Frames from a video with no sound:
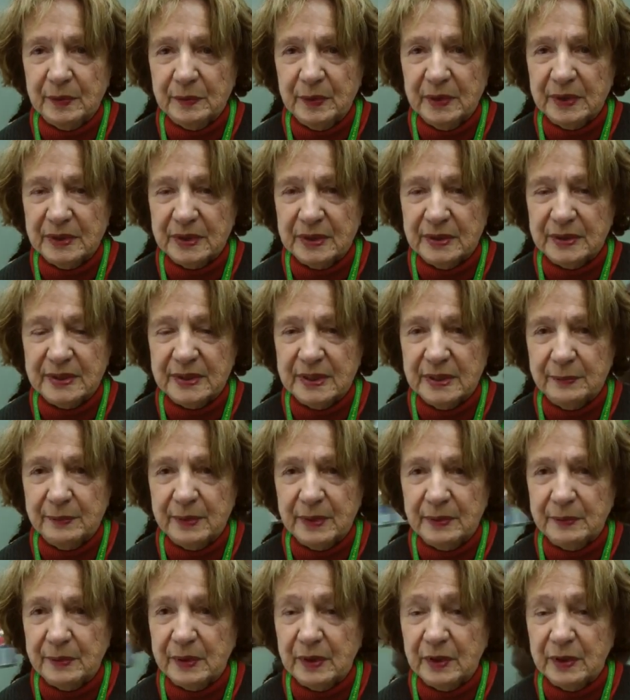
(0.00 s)
wasn't
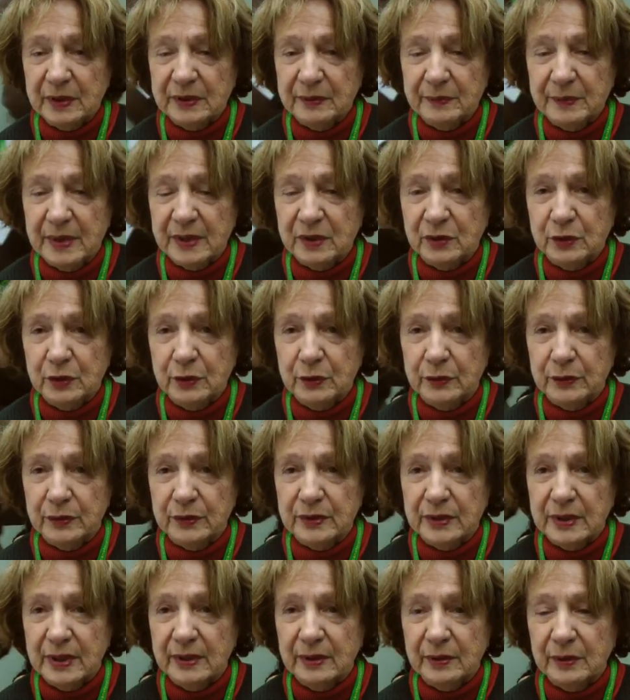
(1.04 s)
slipping because of my shoes.
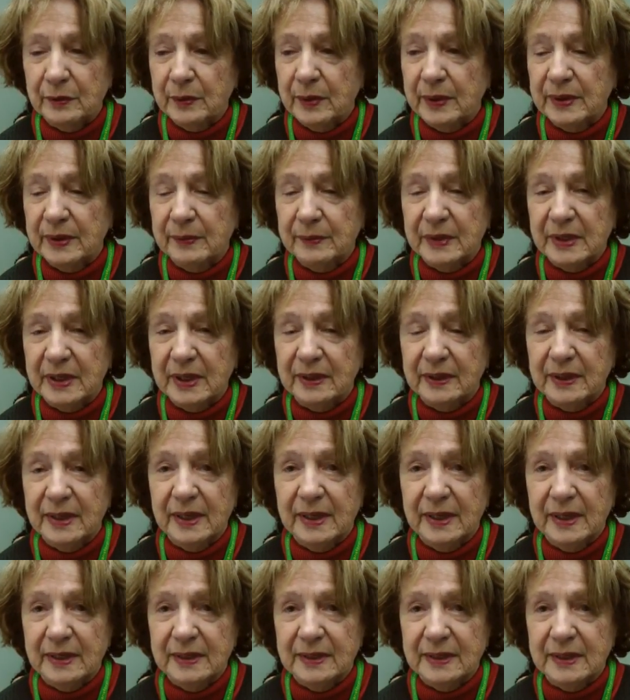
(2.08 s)
I don't know how to get
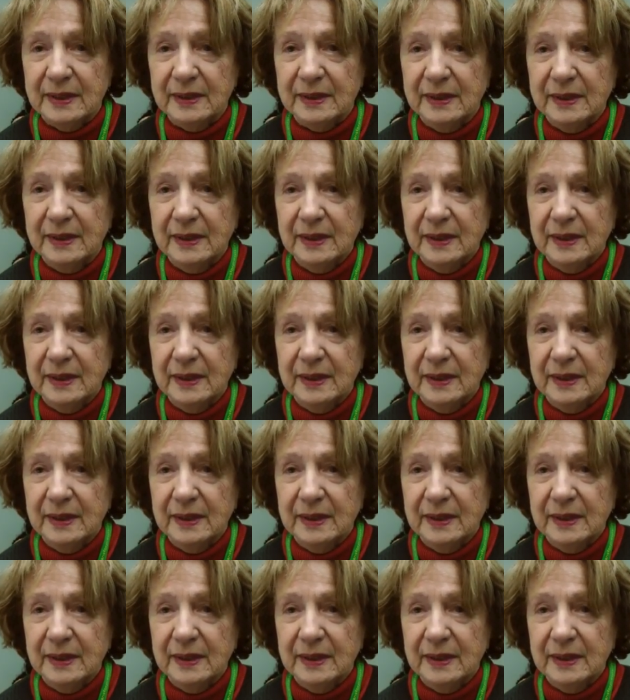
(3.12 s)
that idea.